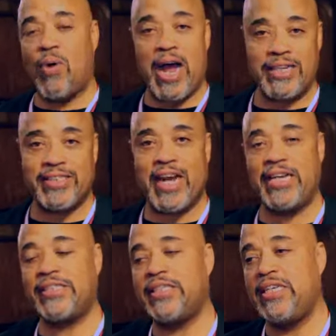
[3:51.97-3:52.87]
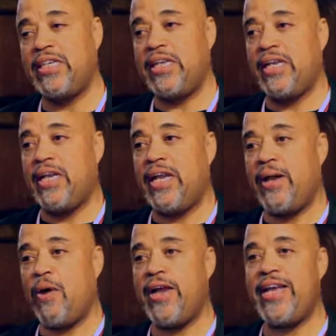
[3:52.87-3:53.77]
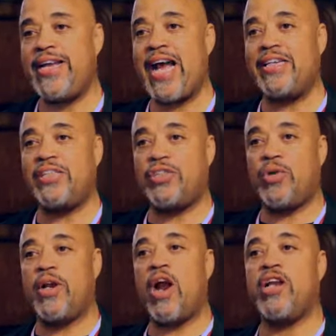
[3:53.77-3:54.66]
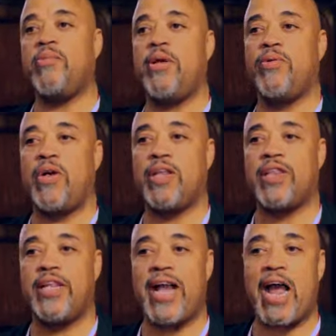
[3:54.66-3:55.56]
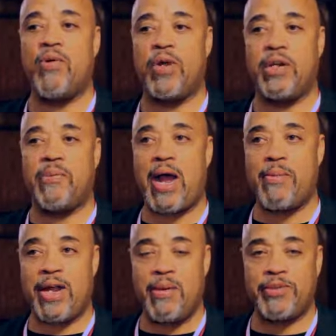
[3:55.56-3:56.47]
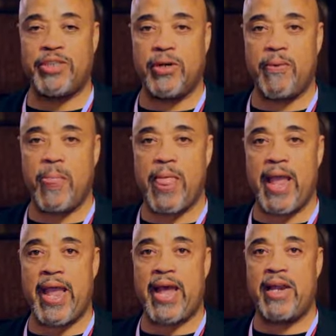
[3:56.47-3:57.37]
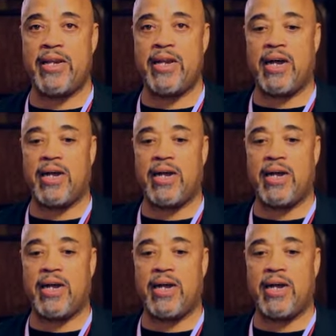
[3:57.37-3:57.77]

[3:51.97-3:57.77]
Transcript: Wise Guys. Well, he had gotten into an argument with the guy who wanted to buy my episode, and the